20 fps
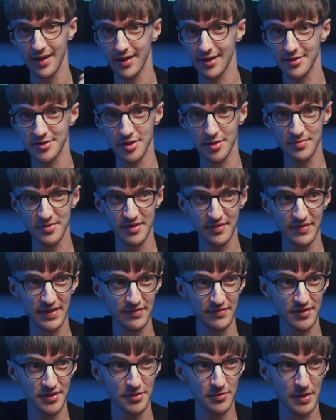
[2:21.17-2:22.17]
in terms of
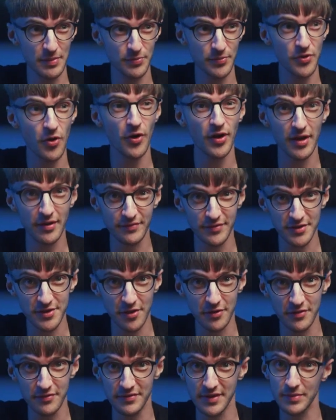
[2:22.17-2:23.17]
even doing product
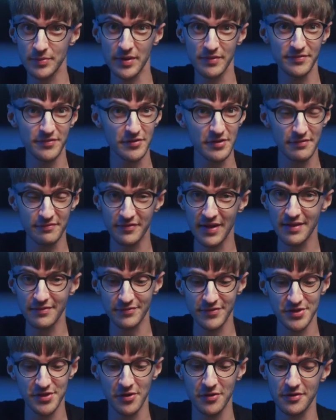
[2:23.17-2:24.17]
photography, but for
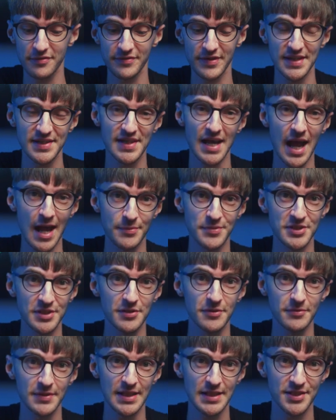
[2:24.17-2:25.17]
event photography, it's
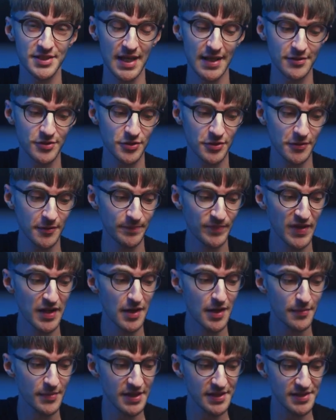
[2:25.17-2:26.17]
absolutely essential.
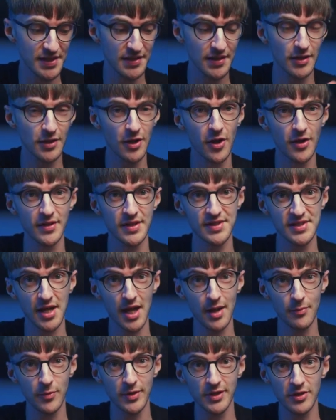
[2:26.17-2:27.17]
Because a lot of the
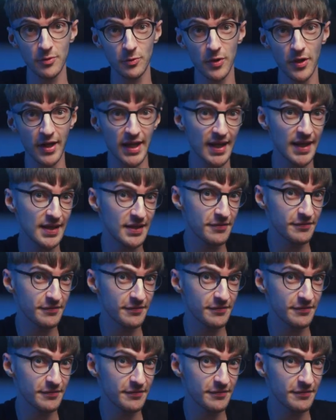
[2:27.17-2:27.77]
time when you're working in